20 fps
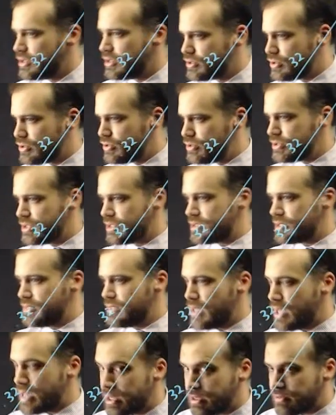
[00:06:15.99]
two cis
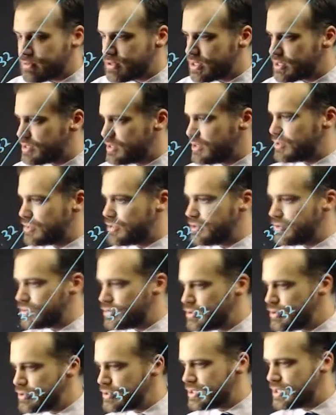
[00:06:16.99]
negative sixty-two,
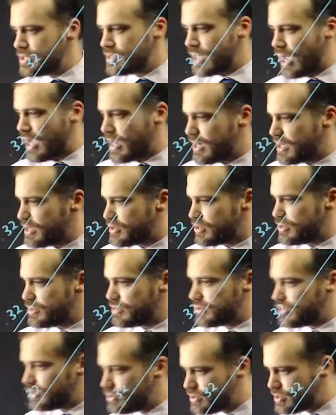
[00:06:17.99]
two cis eighty-two,
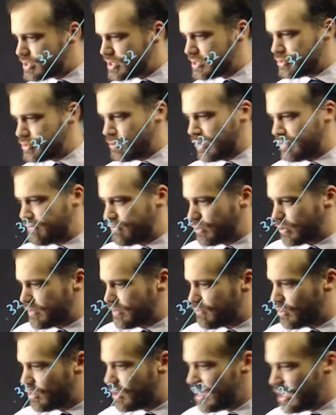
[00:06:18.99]
two cis one hundred
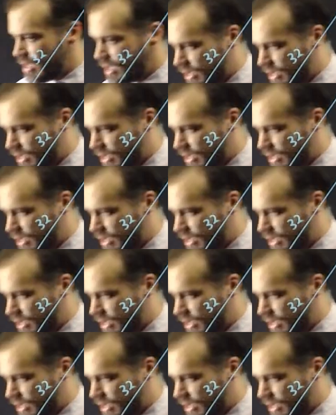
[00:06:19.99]
forty-four,